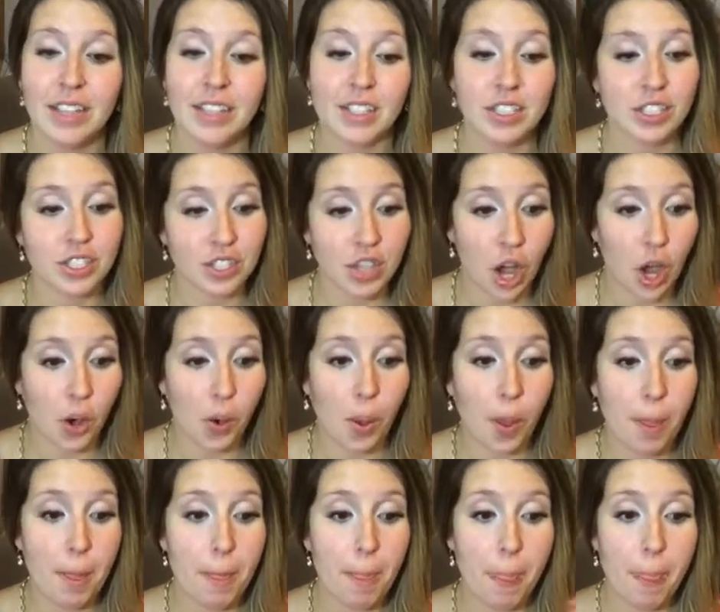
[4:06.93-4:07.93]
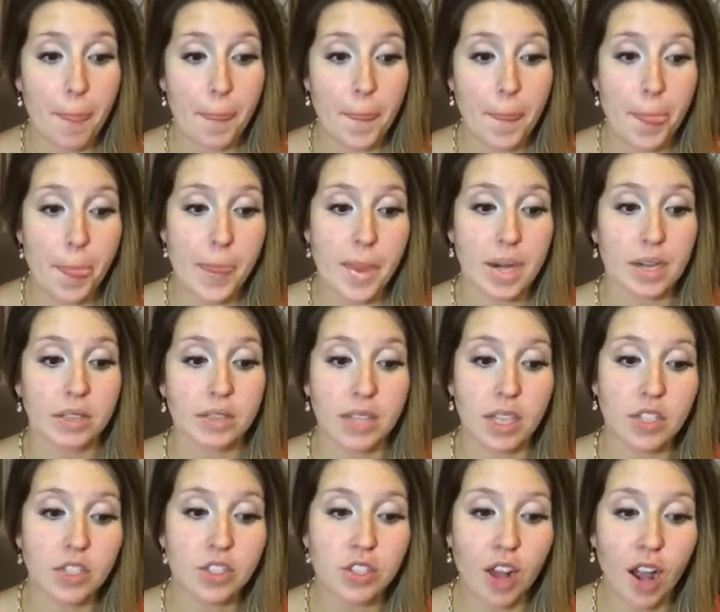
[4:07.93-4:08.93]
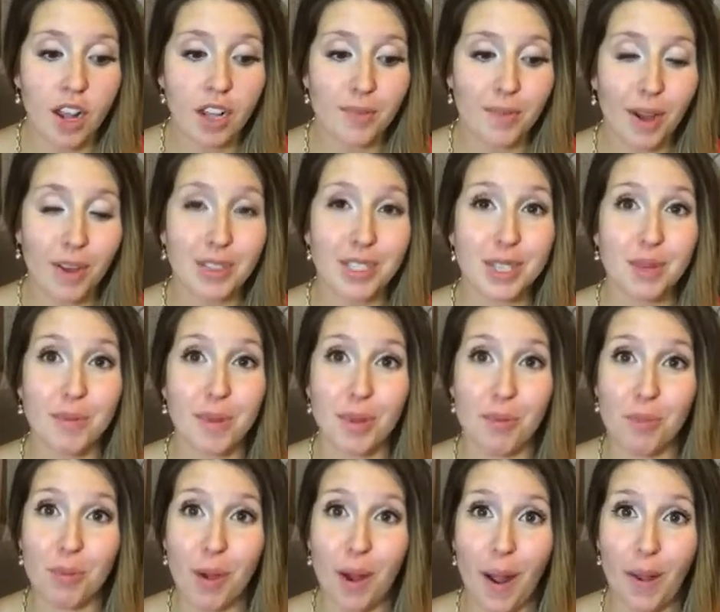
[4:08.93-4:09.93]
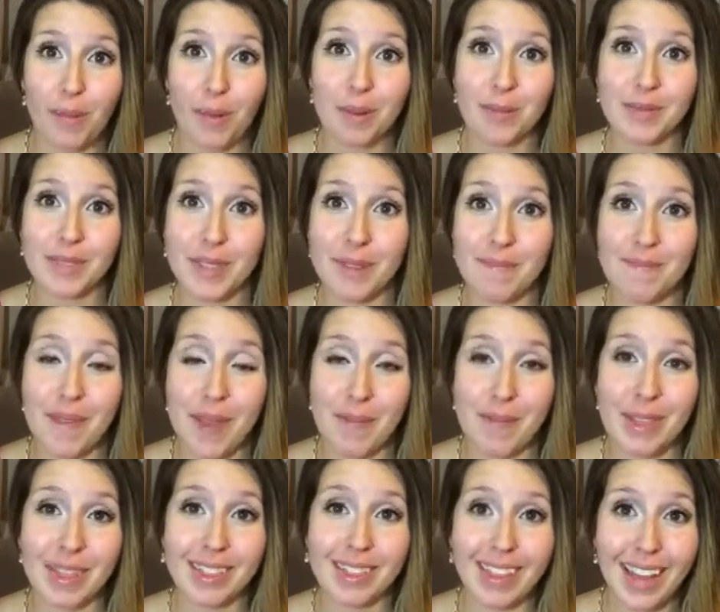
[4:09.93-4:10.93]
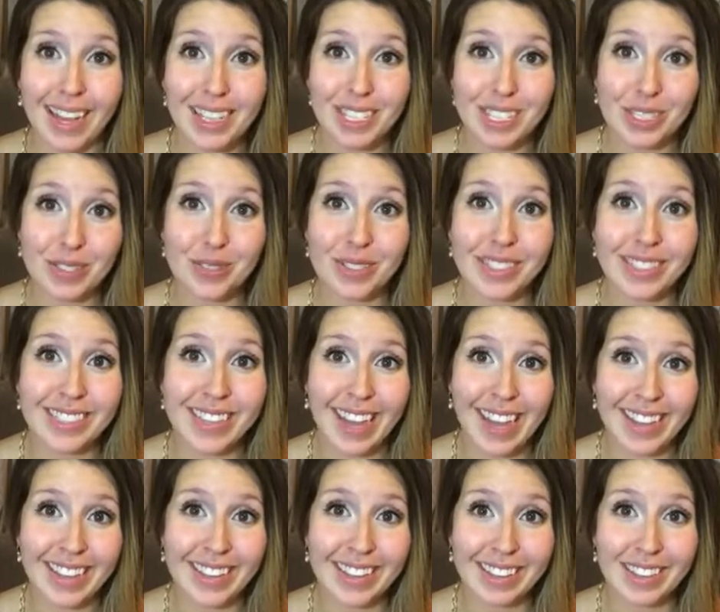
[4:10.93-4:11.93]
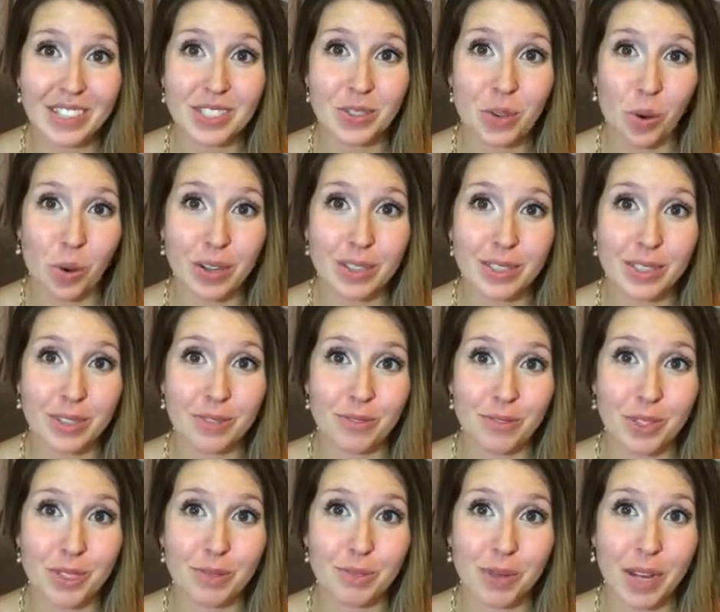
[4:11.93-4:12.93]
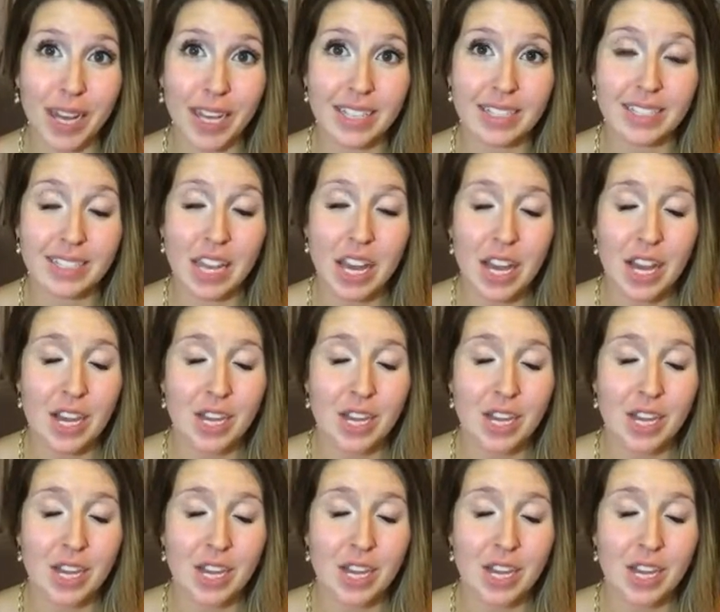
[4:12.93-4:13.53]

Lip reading: So let's talk about some of the problems that maybe led you to taking this course in the first place.